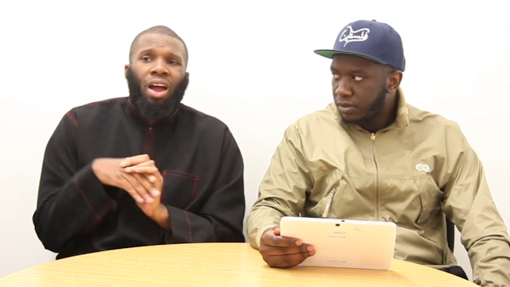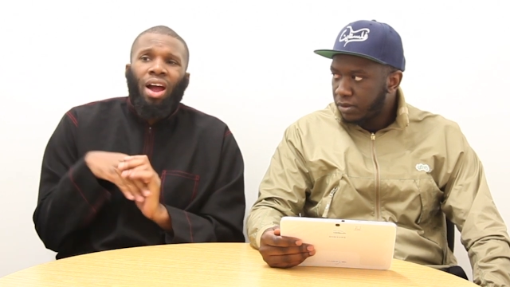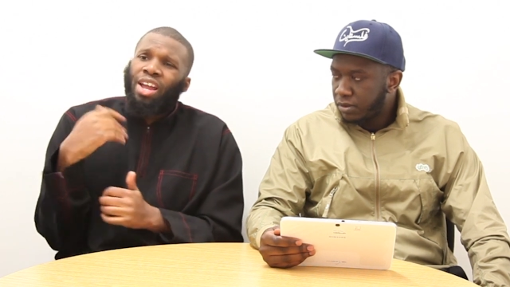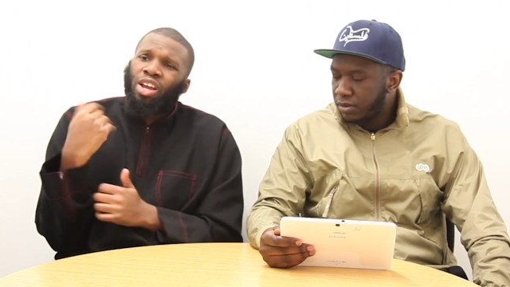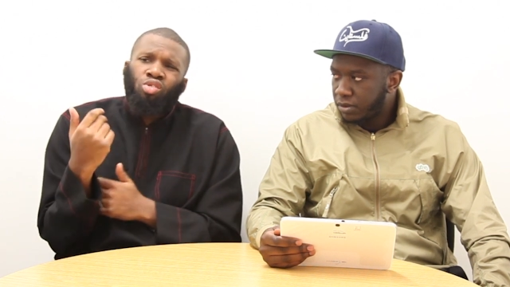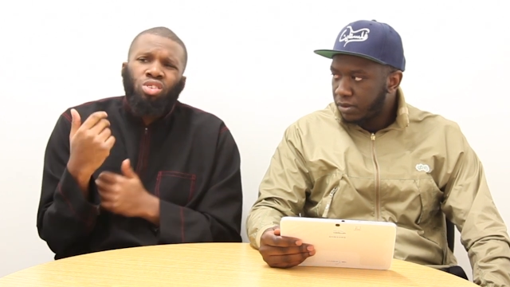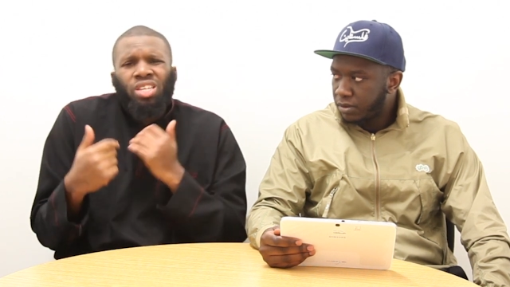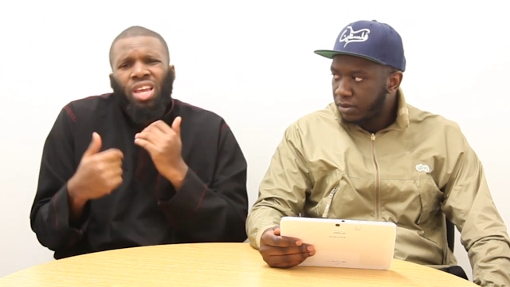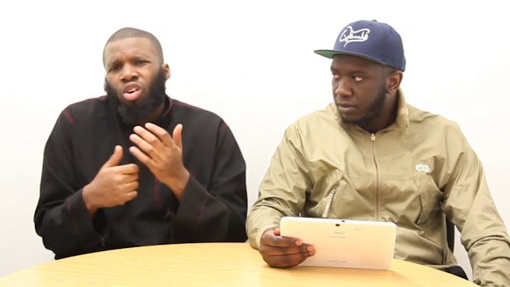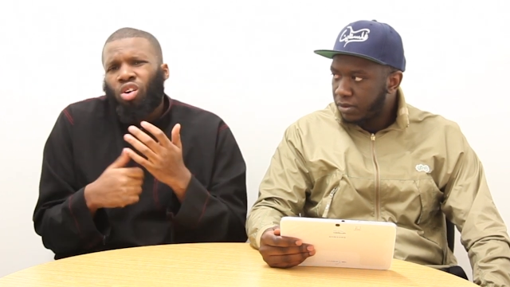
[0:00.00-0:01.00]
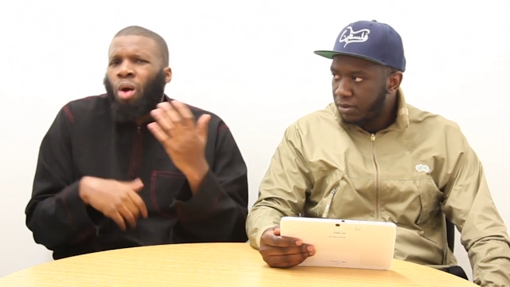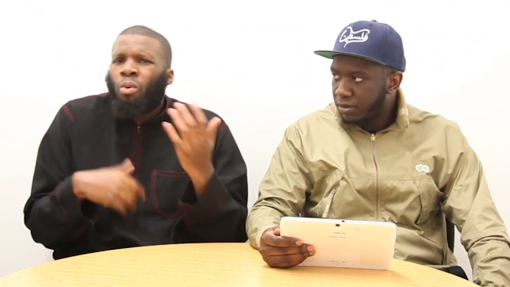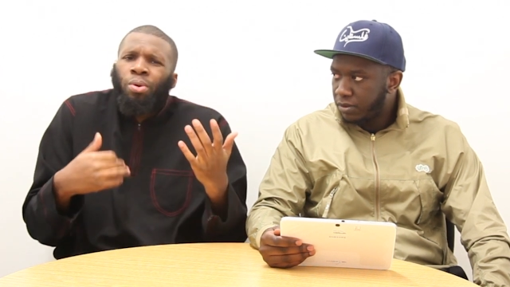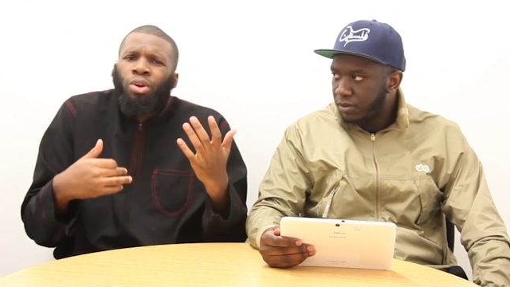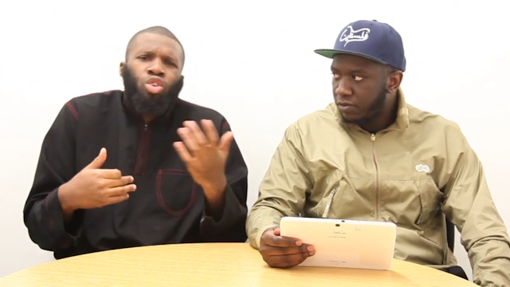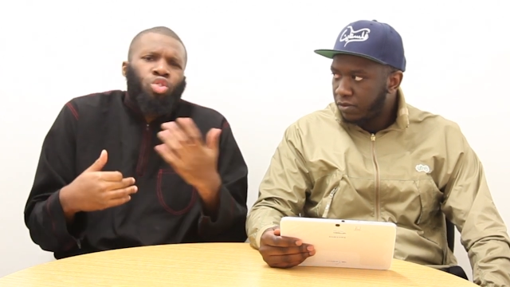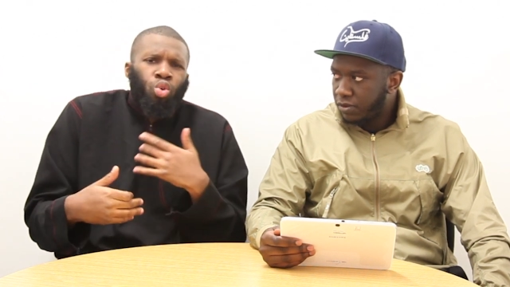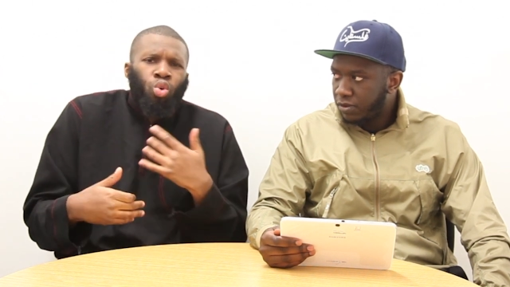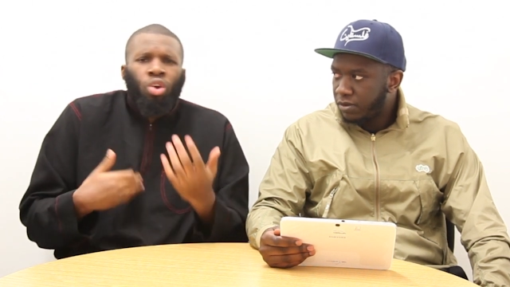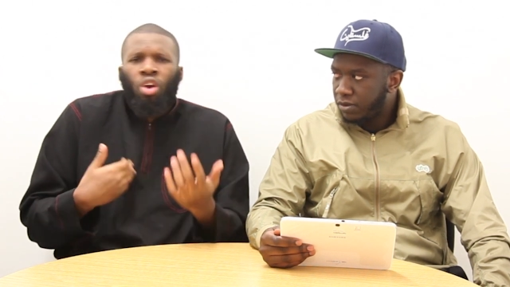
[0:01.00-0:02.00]
Speaker 1: I ain't got this, ain't got that. What are we gonna
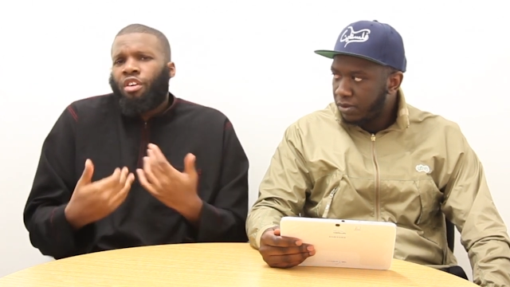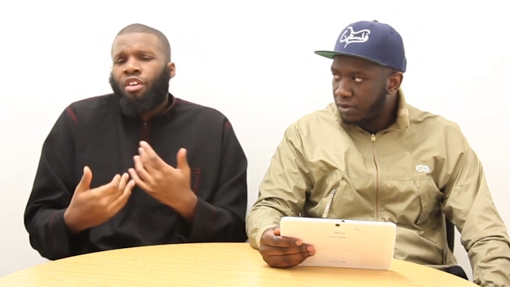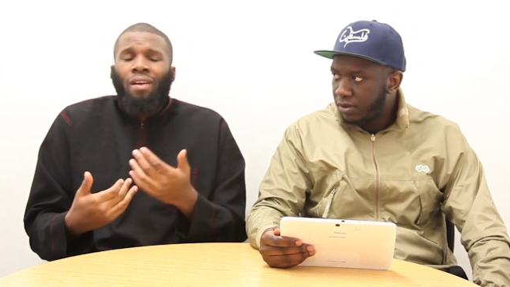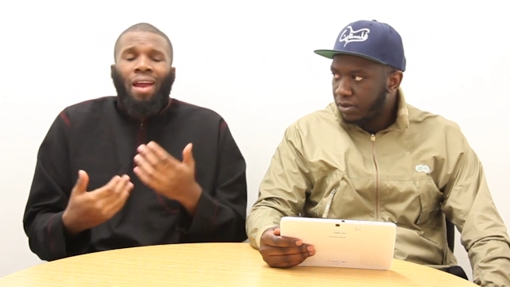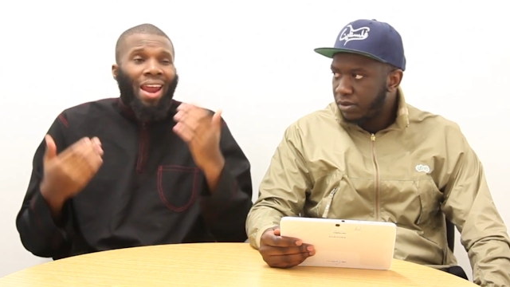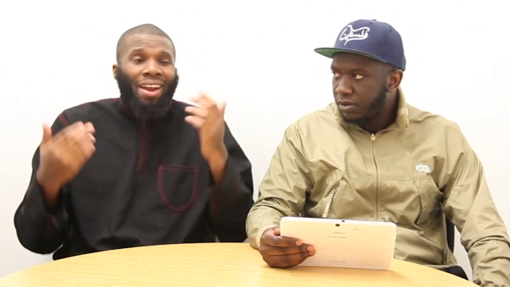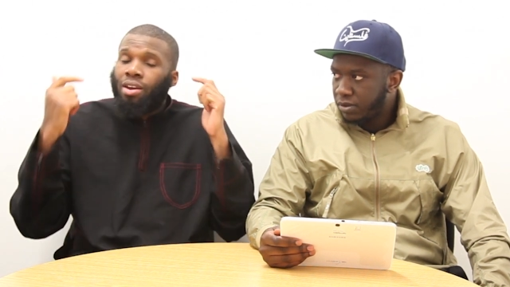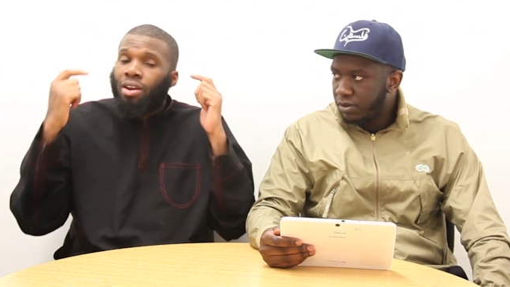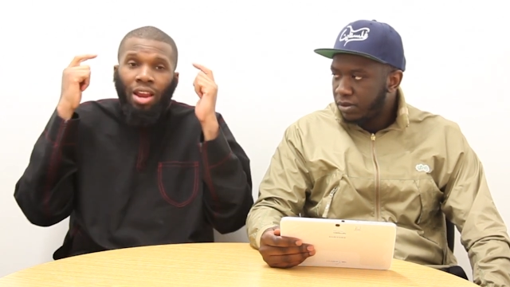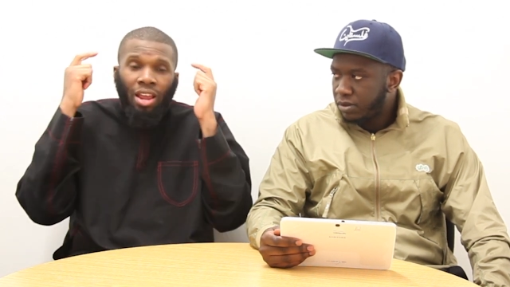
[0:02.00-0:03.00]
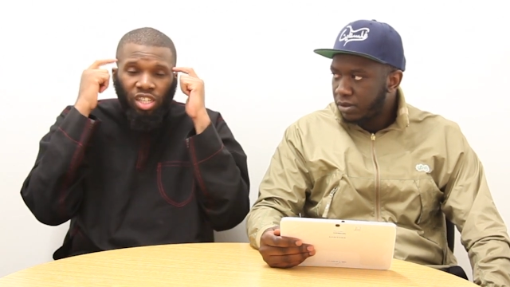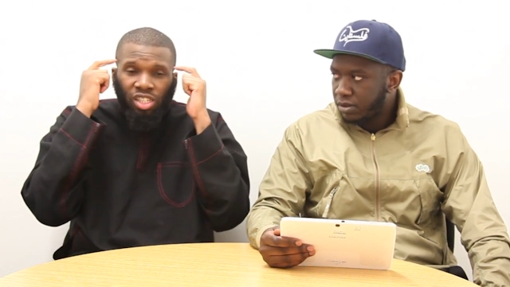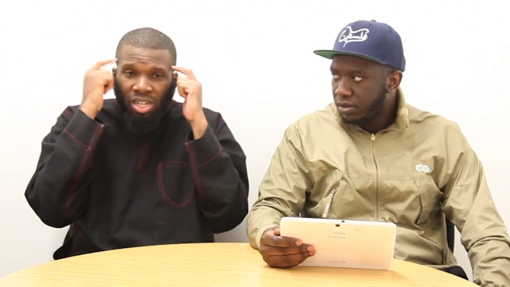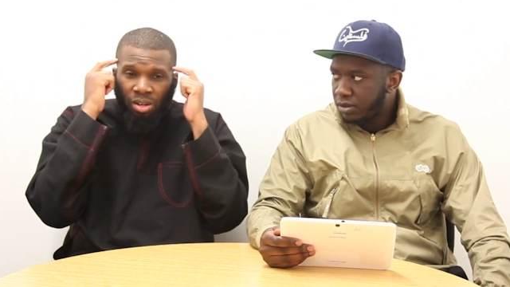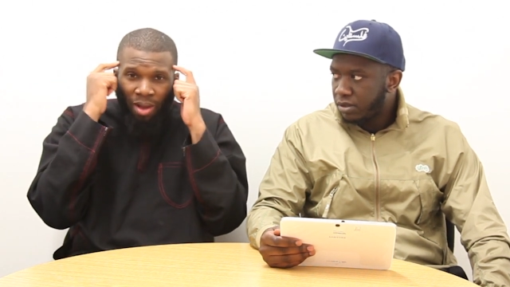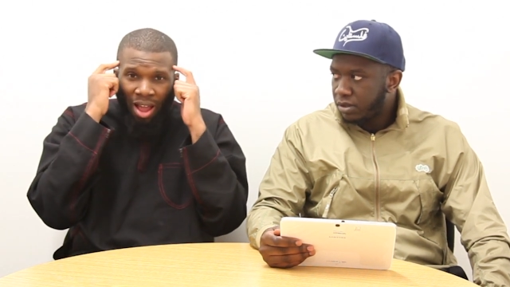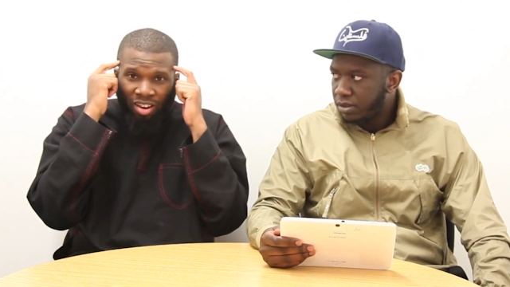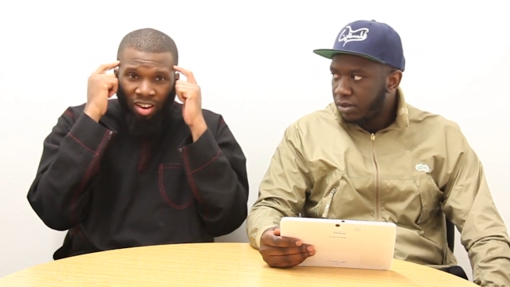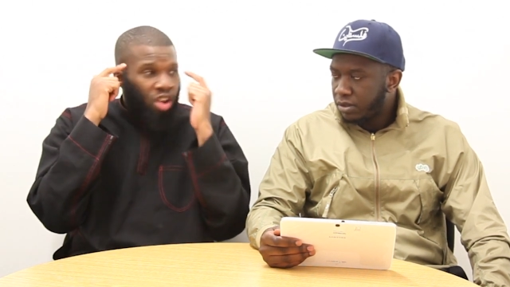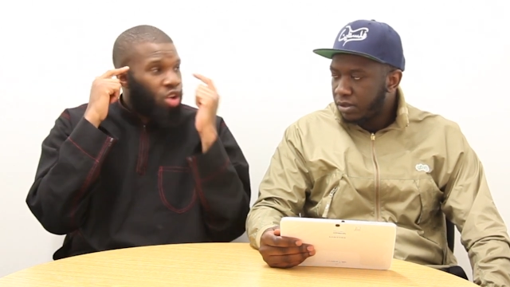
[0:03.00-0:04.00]
do? And you see,
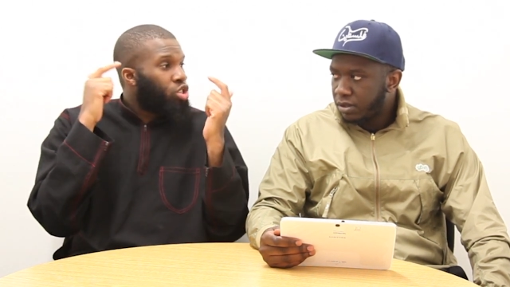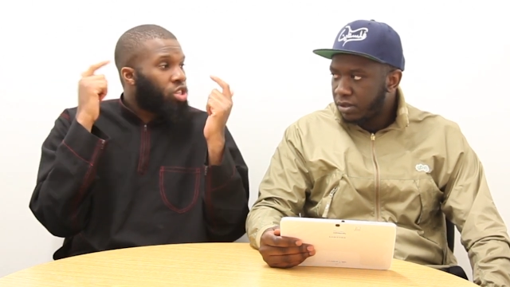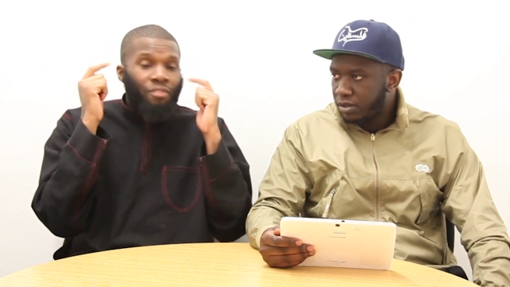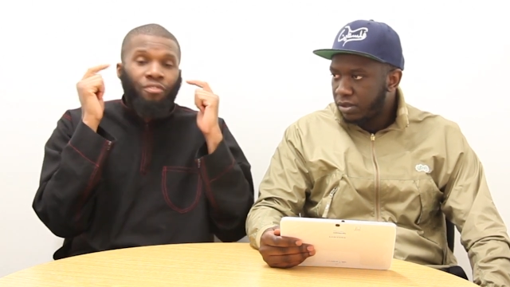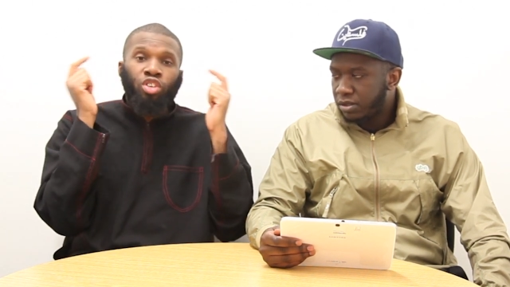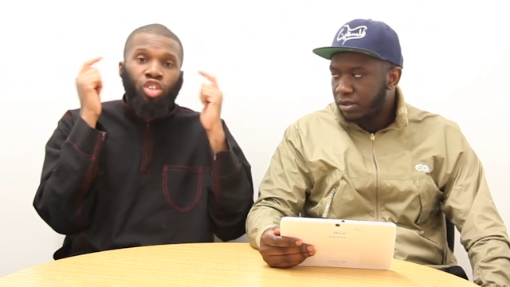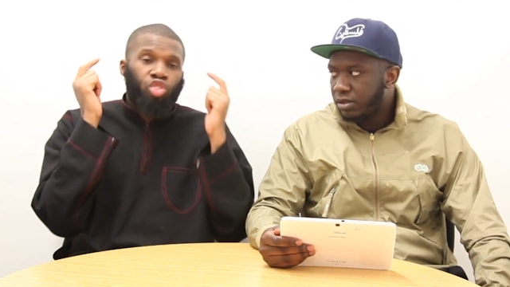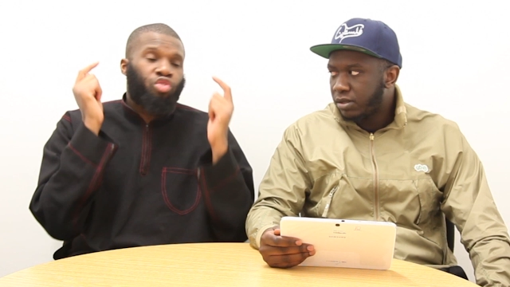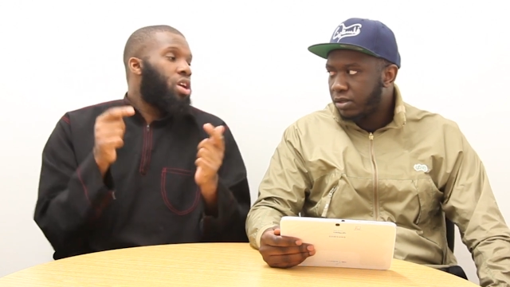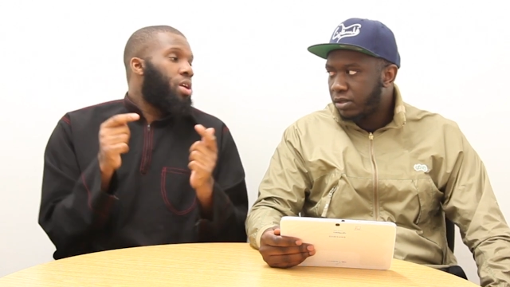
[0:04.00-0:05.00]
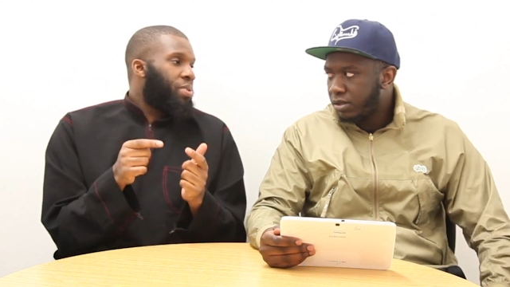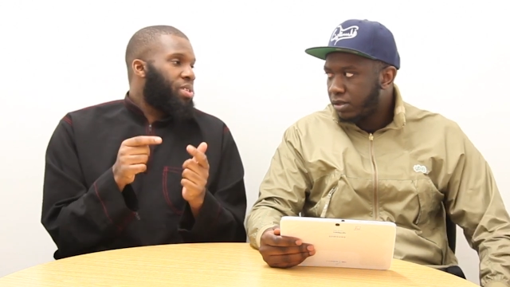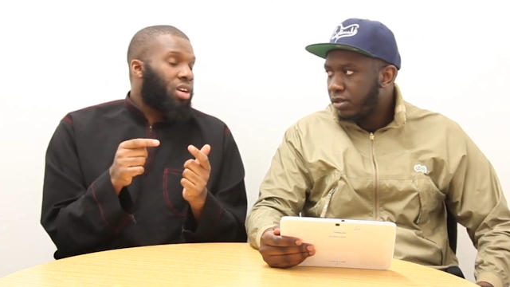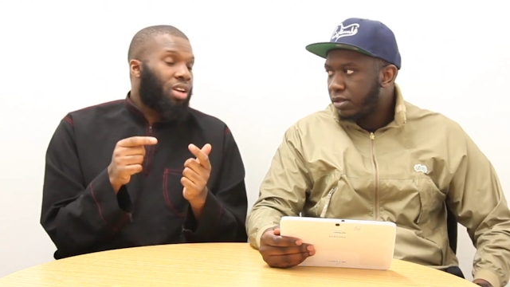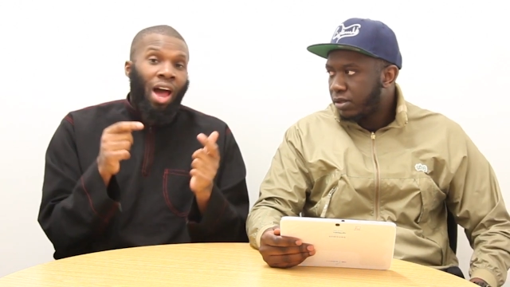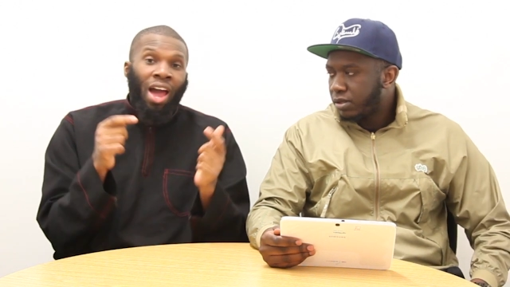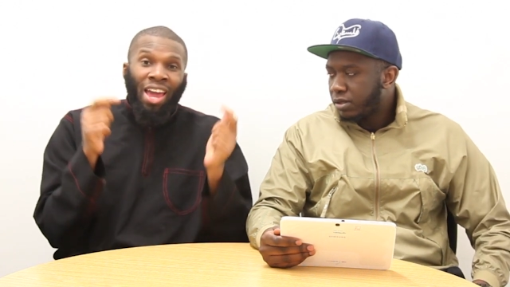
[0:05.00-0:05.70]
man, who's come from the street in particular,